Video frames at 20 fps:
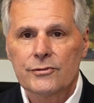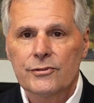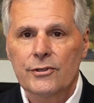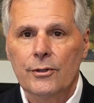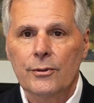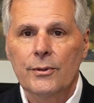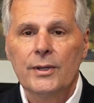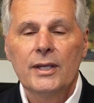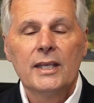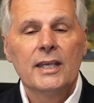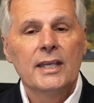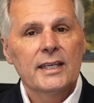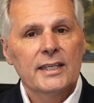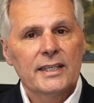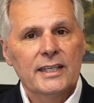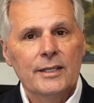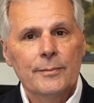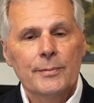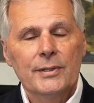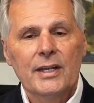So
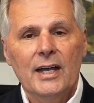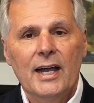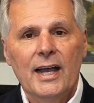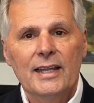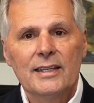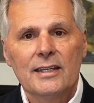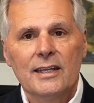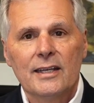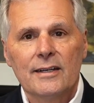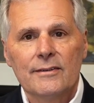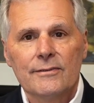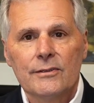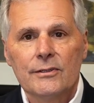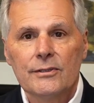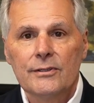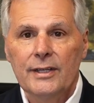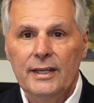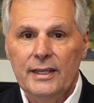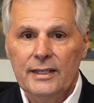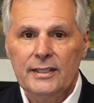keep it high
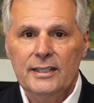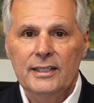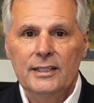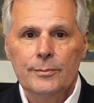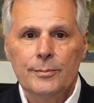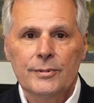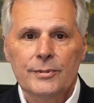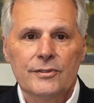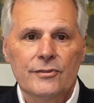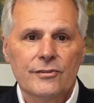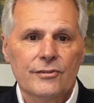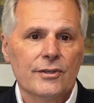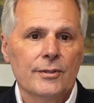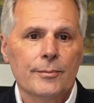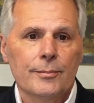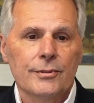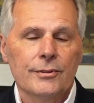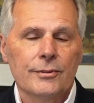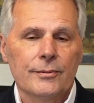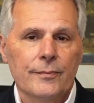level and keep it
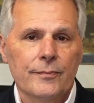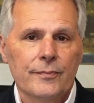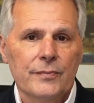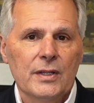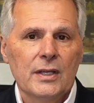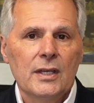simple.